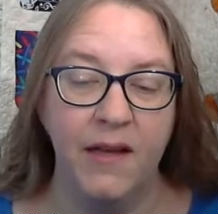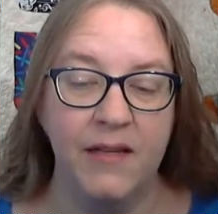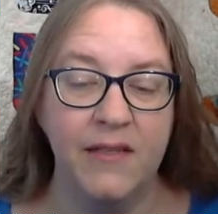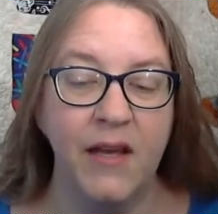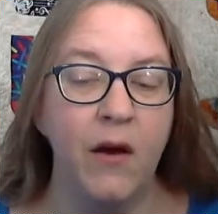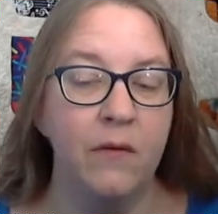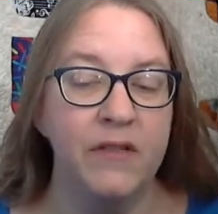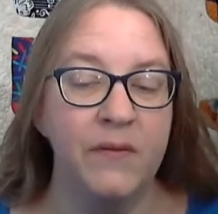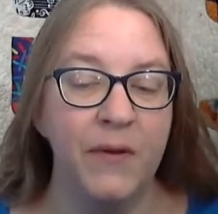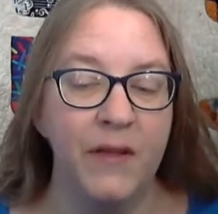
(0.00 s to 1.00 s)
as I
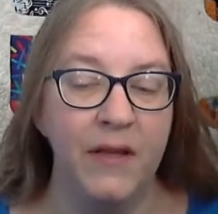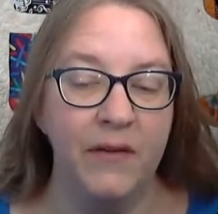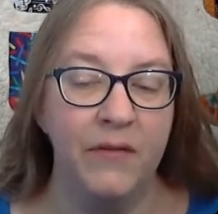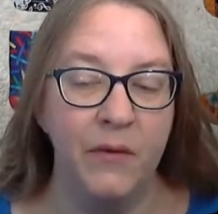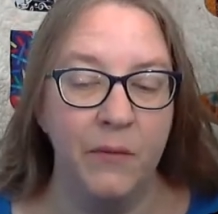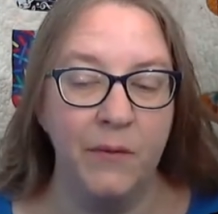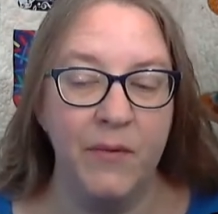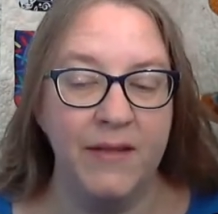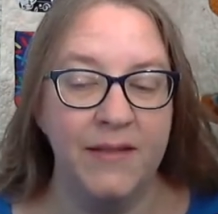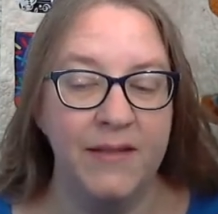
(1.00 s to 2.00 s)
always believed it would
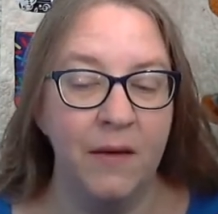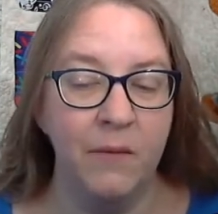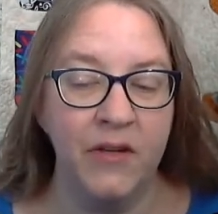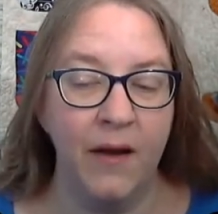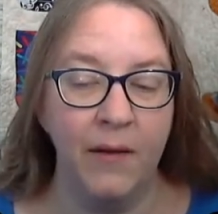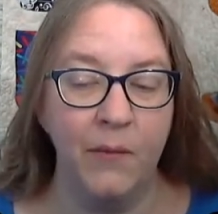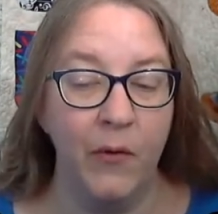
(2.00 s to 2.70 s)
be some time